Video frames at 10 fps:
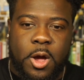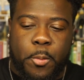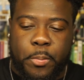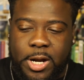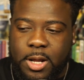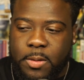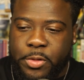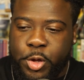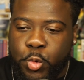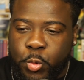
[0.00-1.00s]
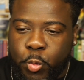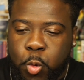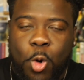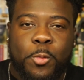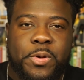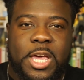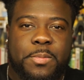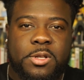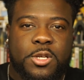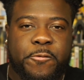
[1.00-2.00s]
but you won't be
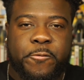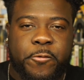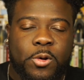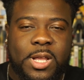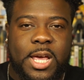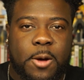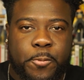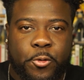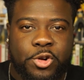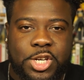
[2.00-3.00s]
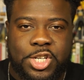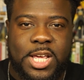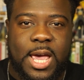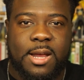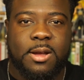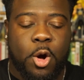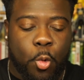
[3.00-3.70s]
able to fully appreciate